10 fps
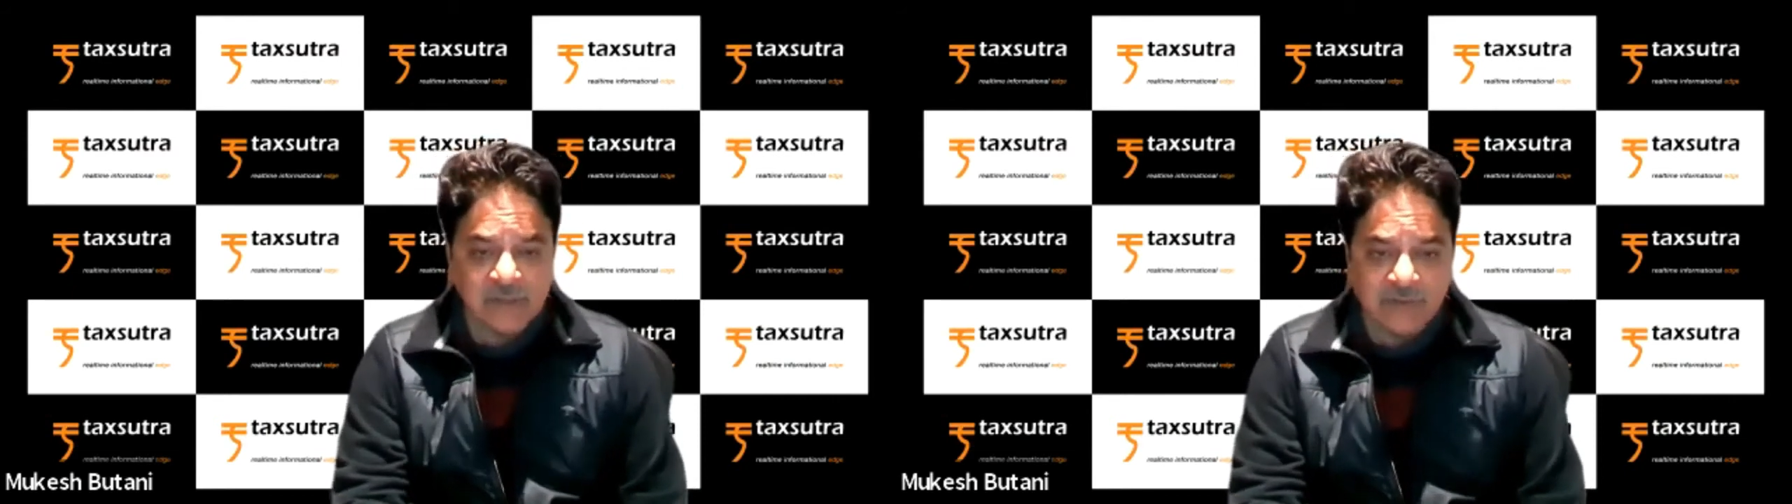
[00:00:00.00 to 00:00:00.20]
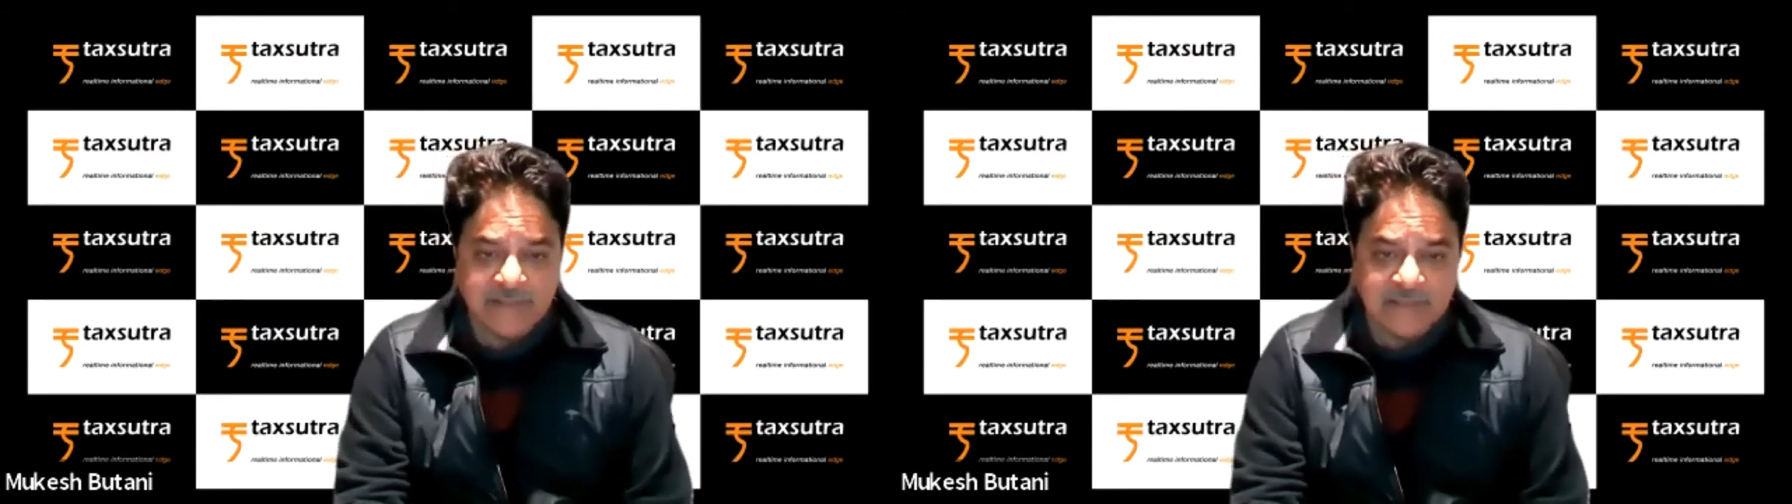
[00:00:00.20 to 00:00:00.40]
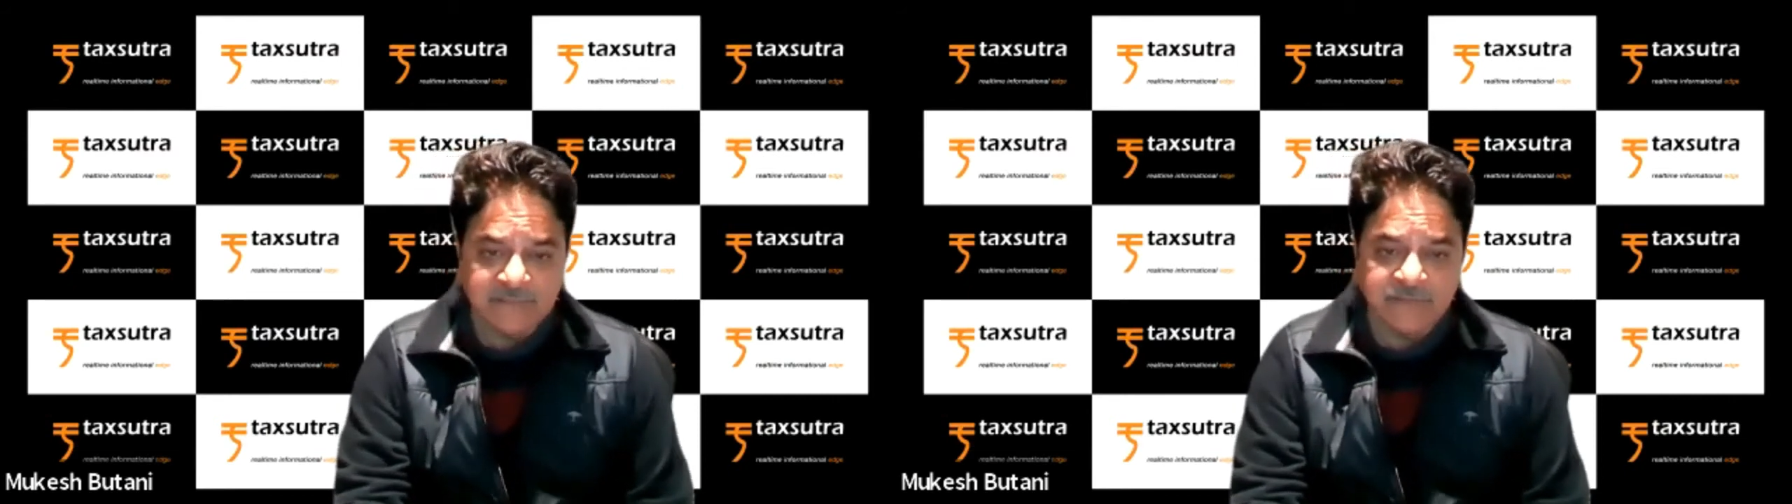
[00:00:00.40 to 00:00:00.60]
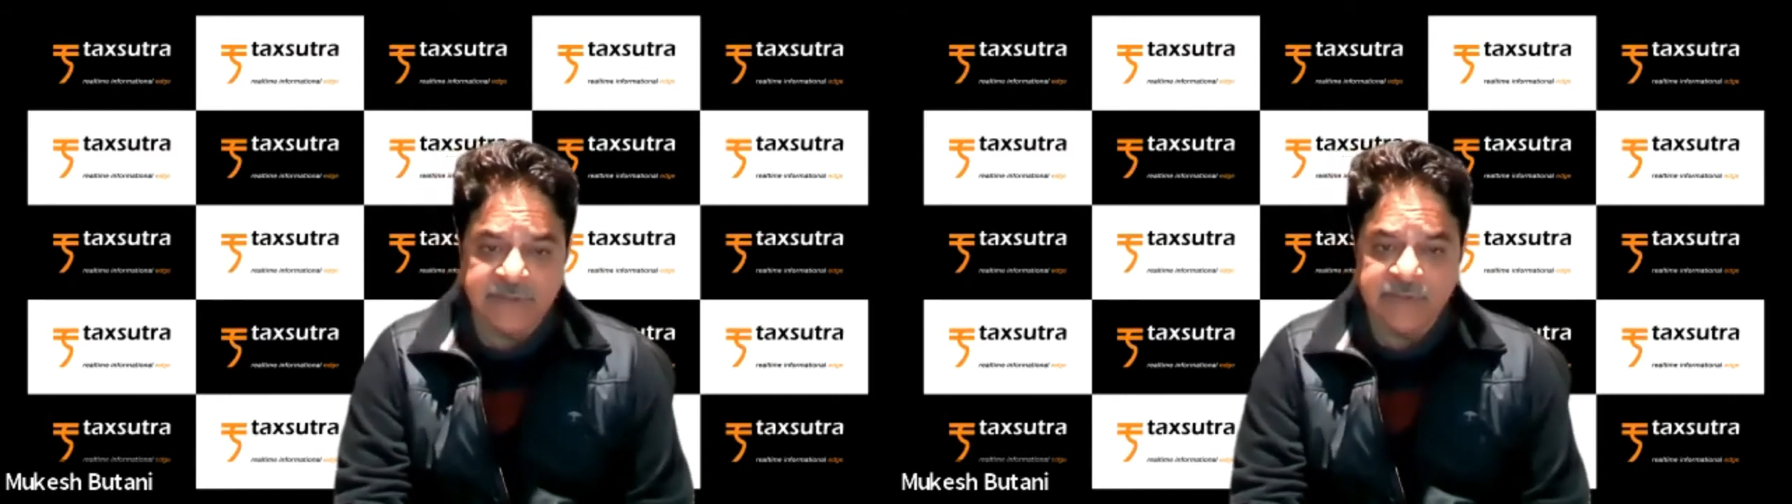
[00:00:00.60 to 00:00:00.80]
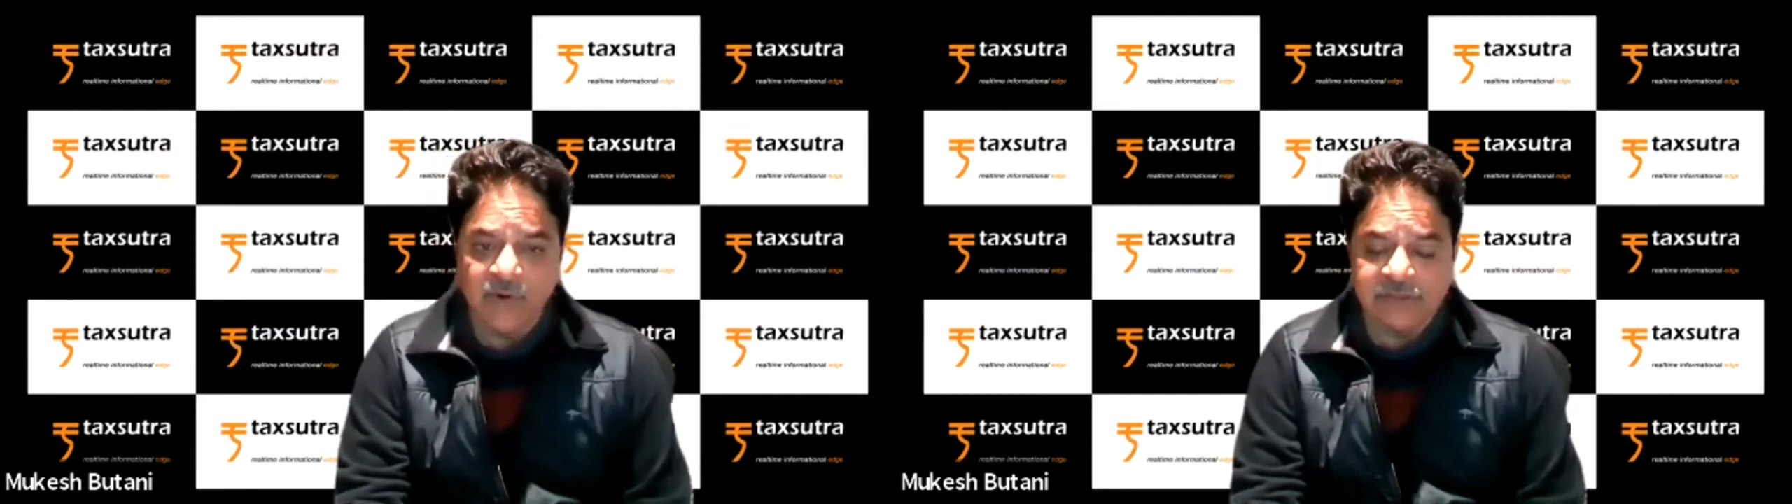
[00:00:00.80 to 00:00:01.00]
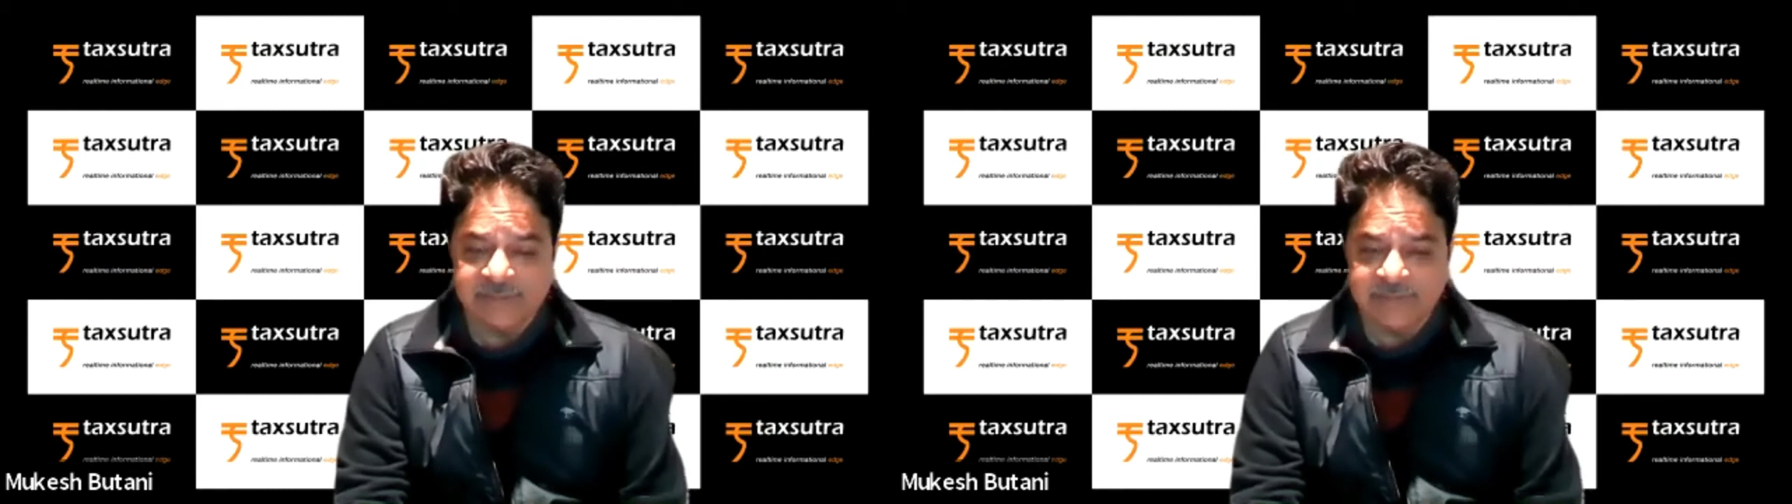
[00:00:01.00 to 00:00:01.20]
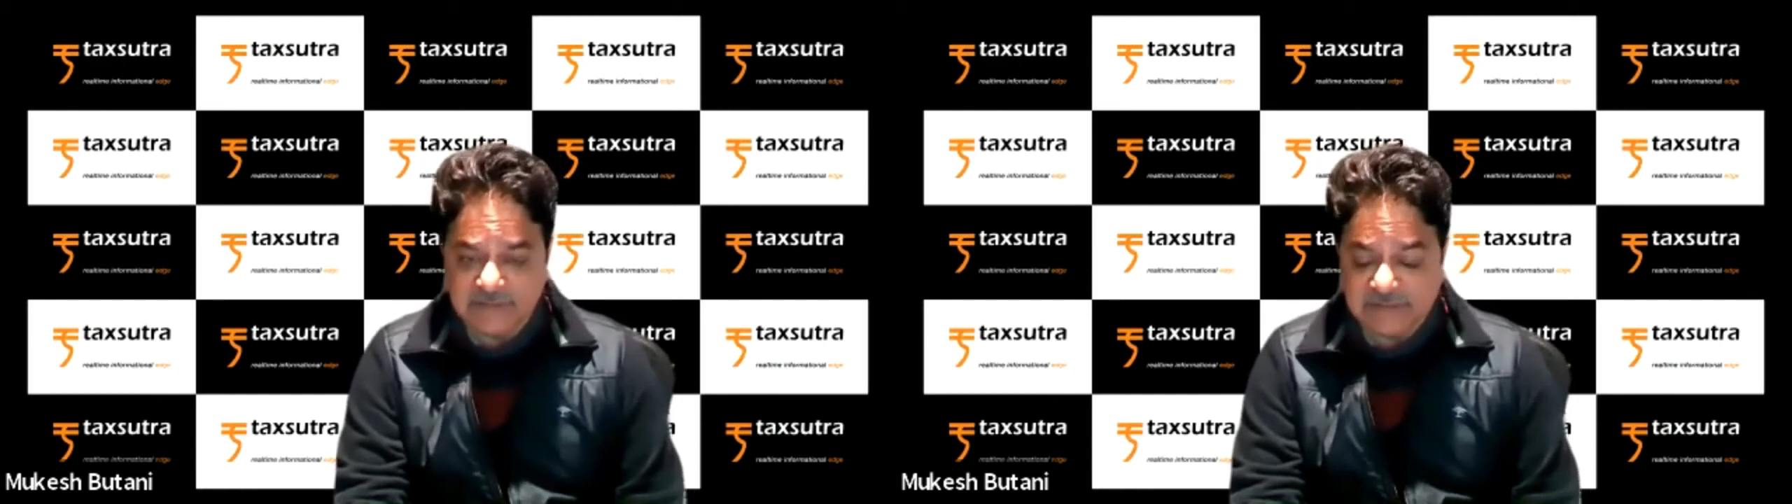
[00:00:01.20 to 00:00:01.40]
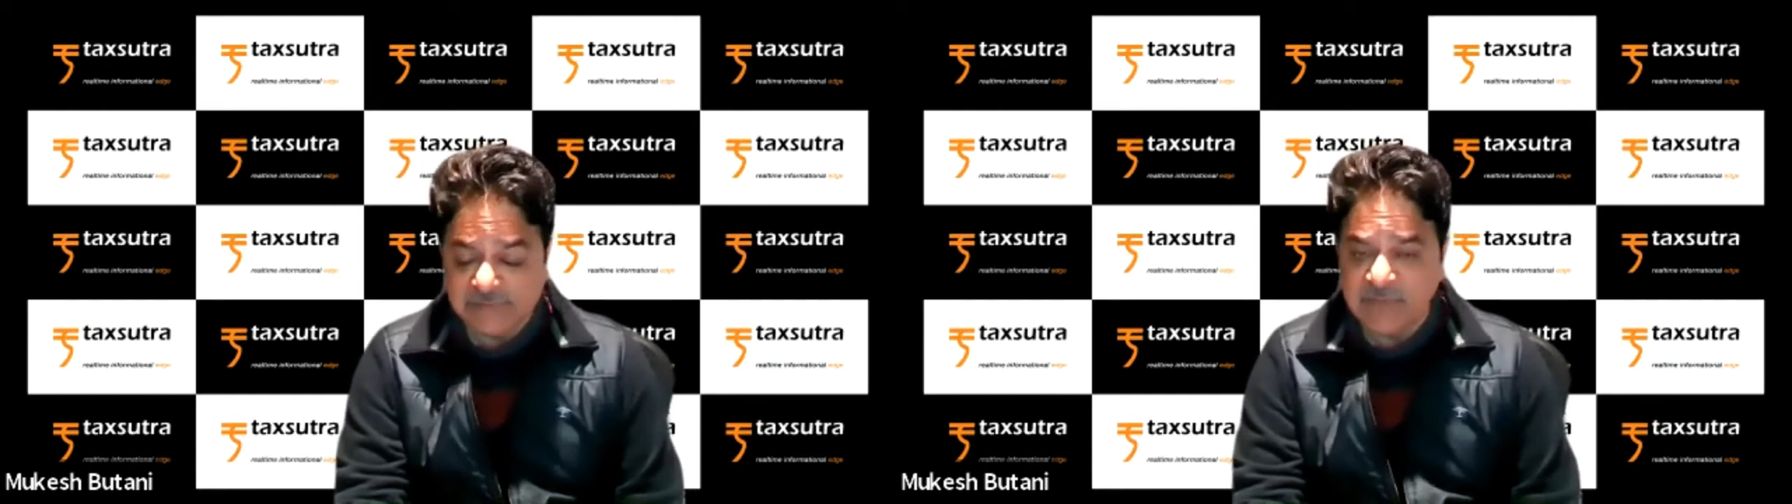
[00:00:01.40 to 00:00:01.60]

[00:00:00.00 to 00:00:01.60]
holidays for new hospitals,